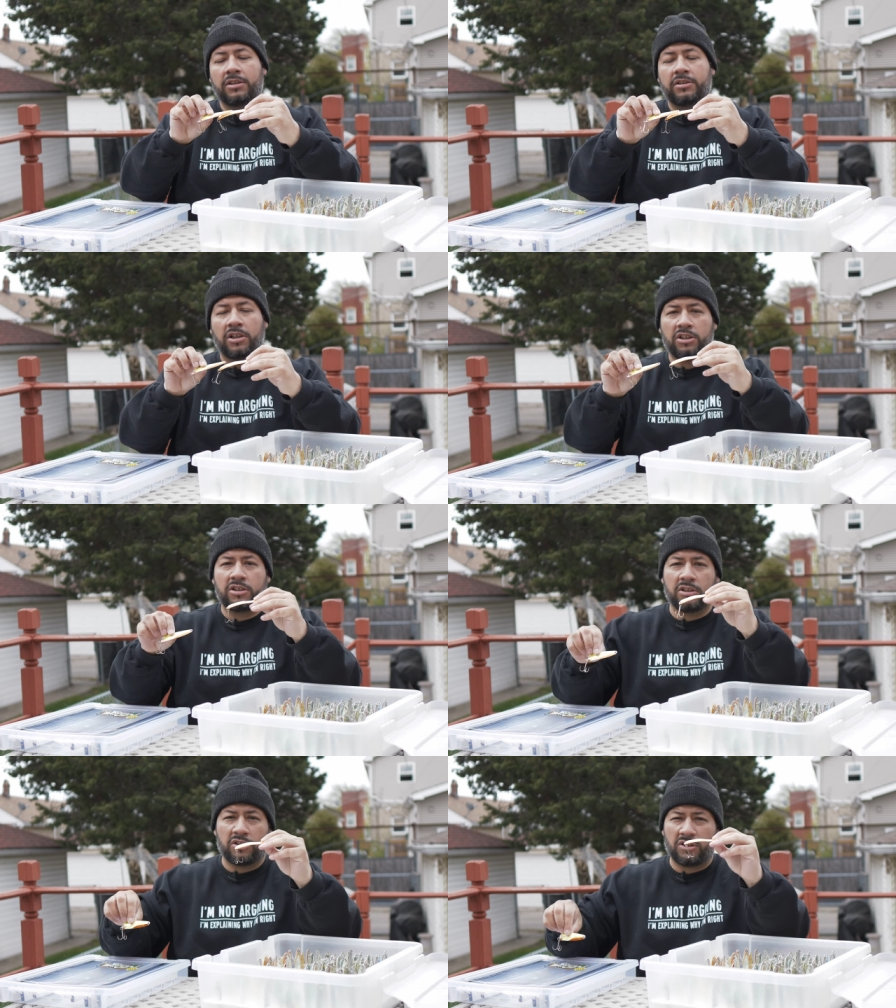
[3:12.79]
a
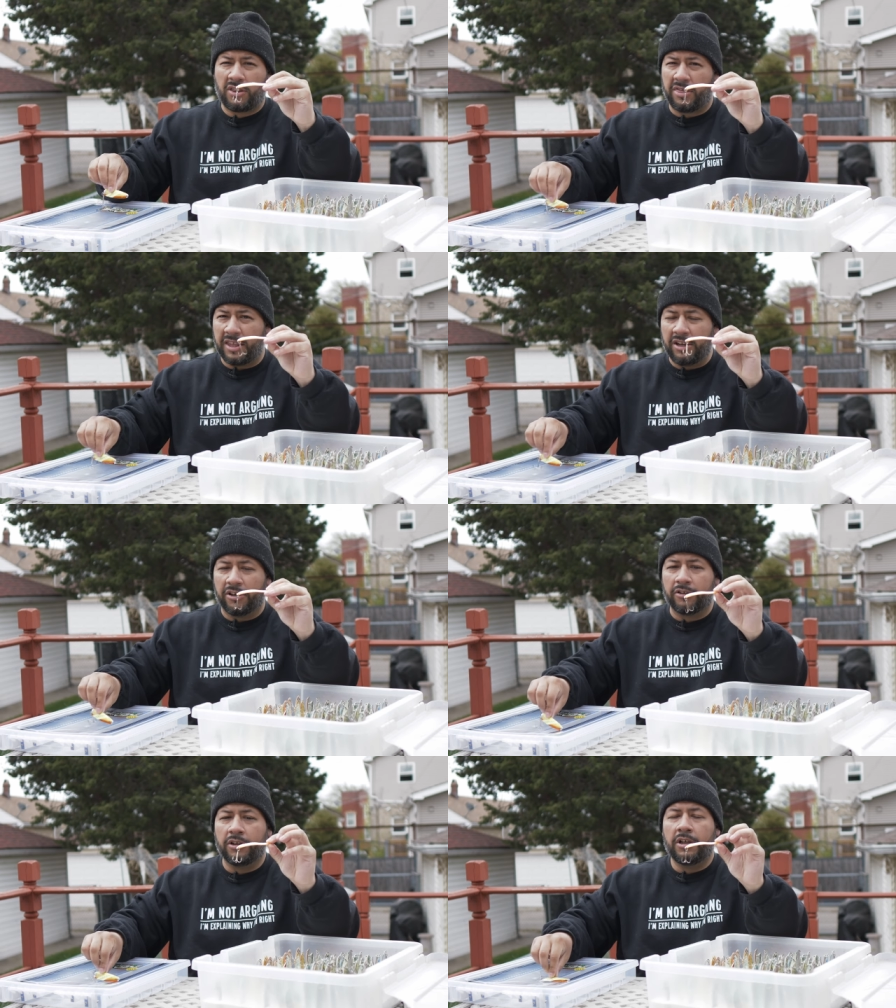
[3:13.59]
touch
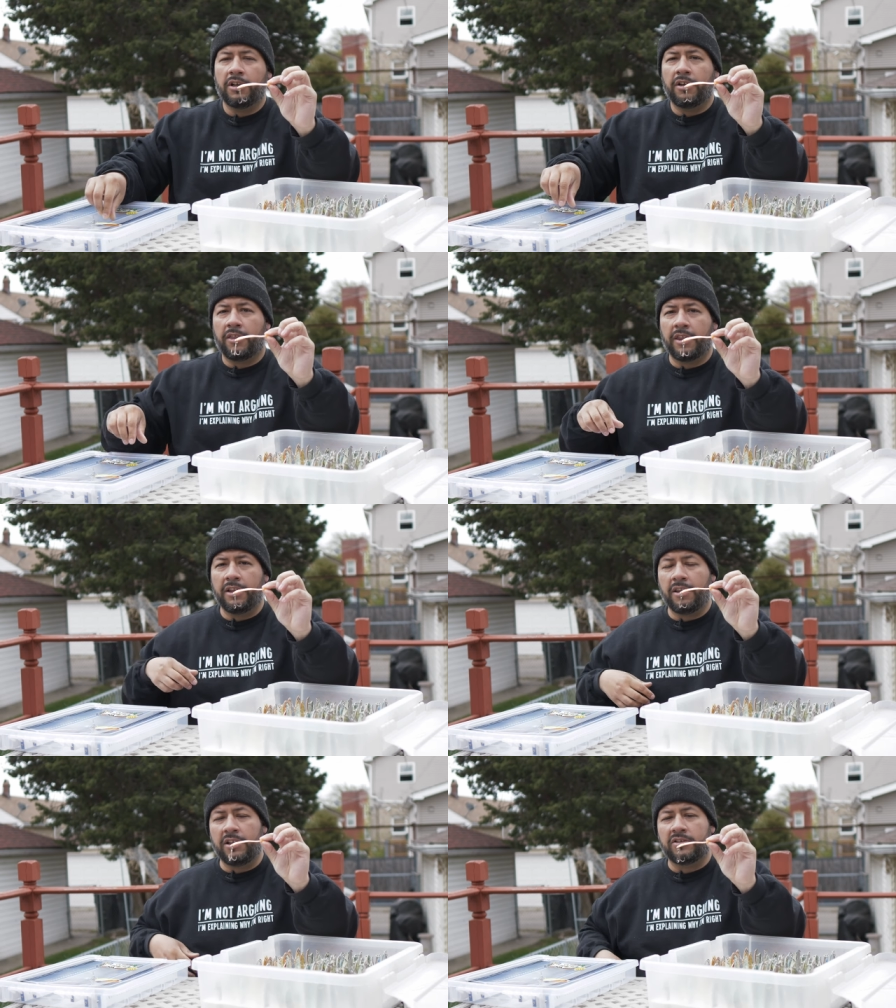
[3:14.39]
thinner
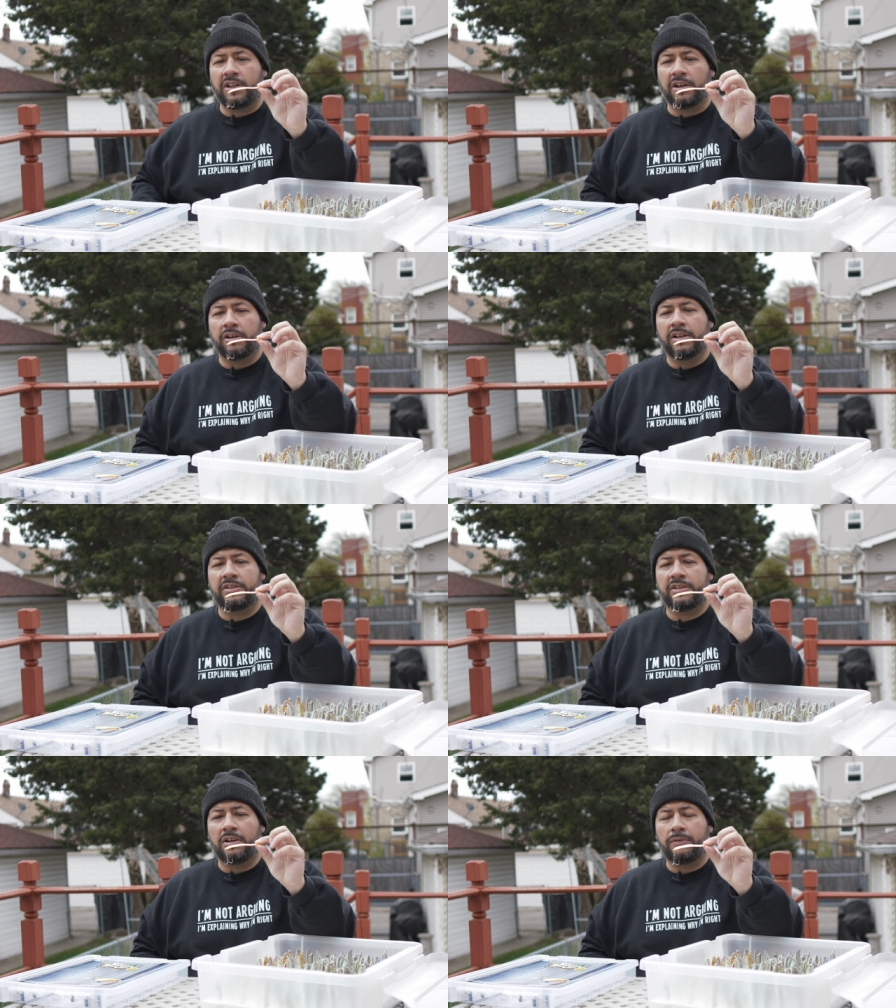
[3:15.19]
than the Stinger
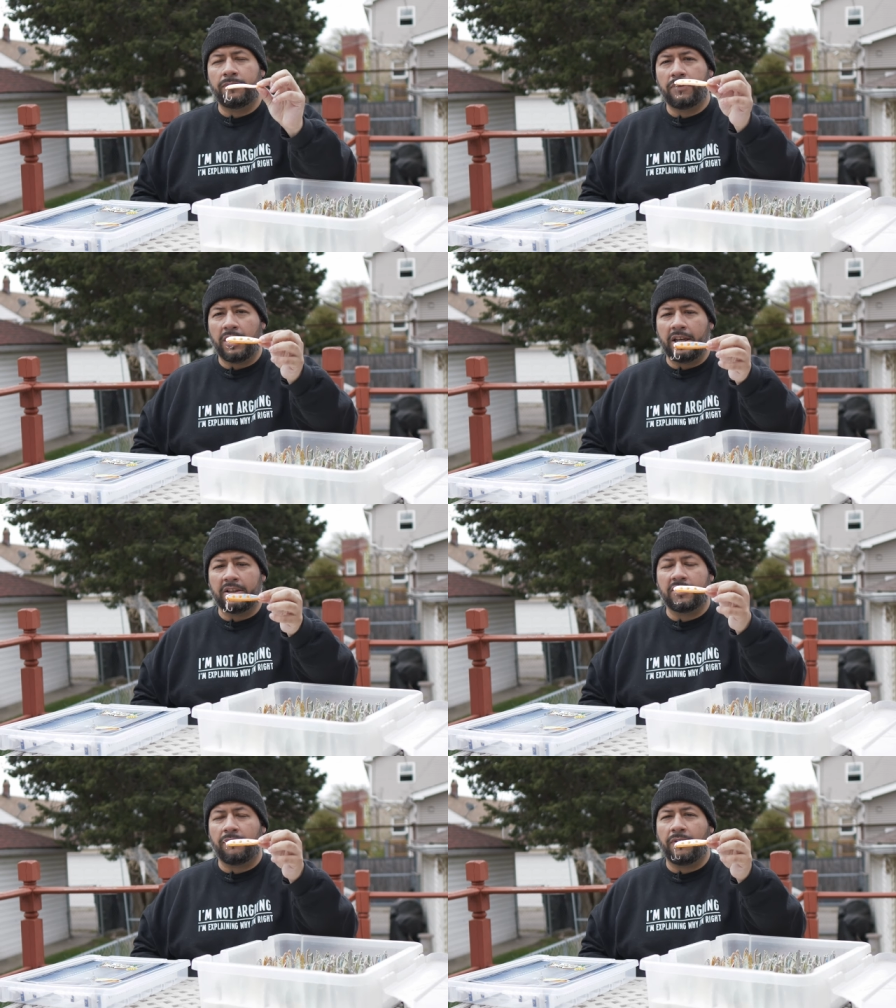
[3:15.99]
itself, and
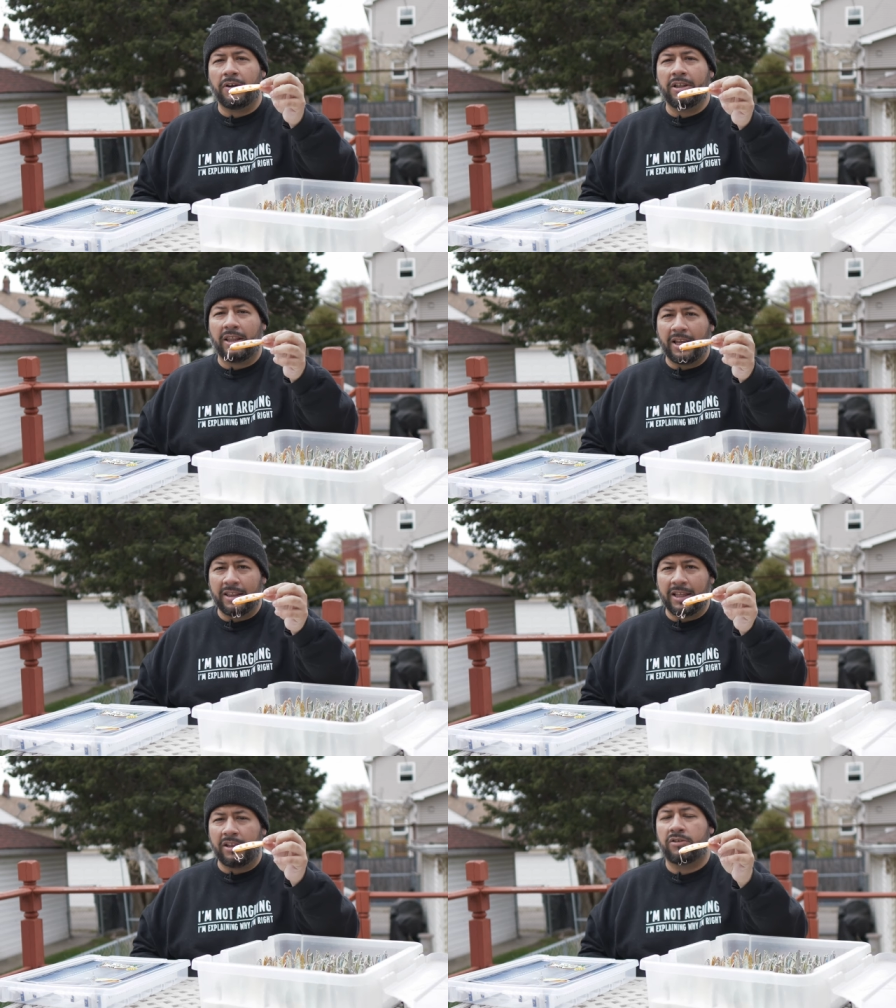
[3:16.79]
it's a very light,
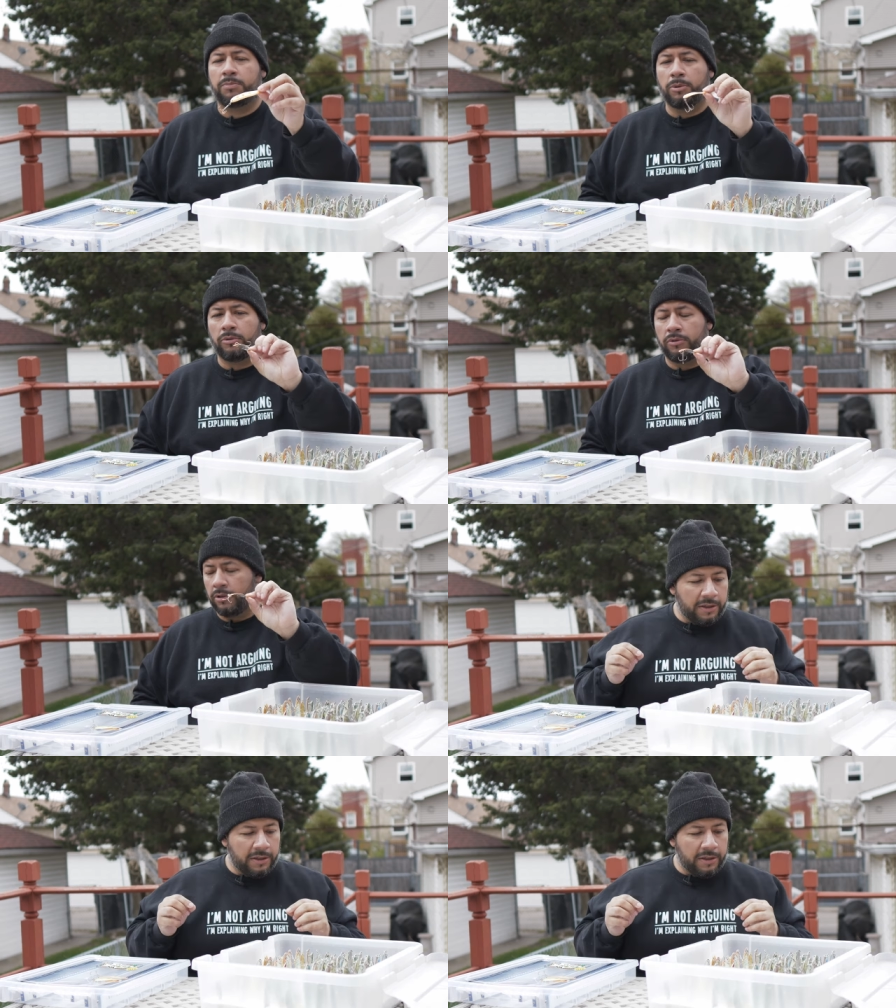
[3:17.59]
light spoon.